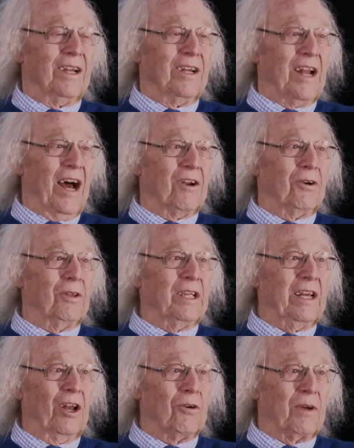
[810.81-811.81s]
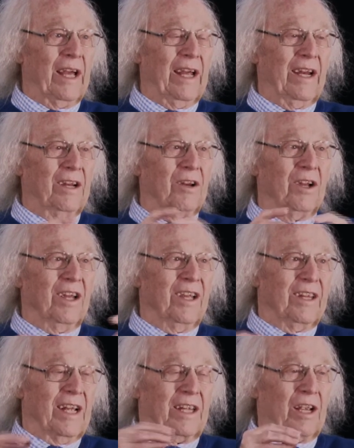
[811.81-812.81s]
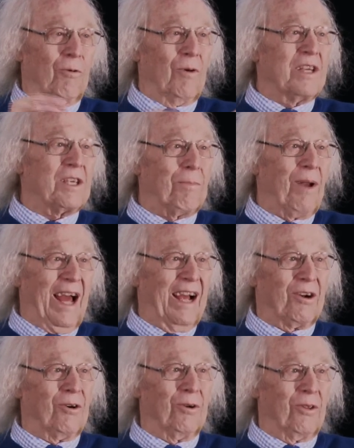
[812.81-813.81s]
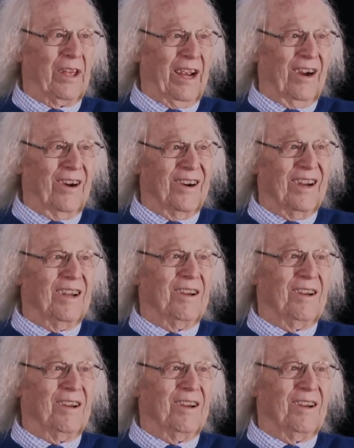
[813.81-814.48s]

not only located that there was a black hole there,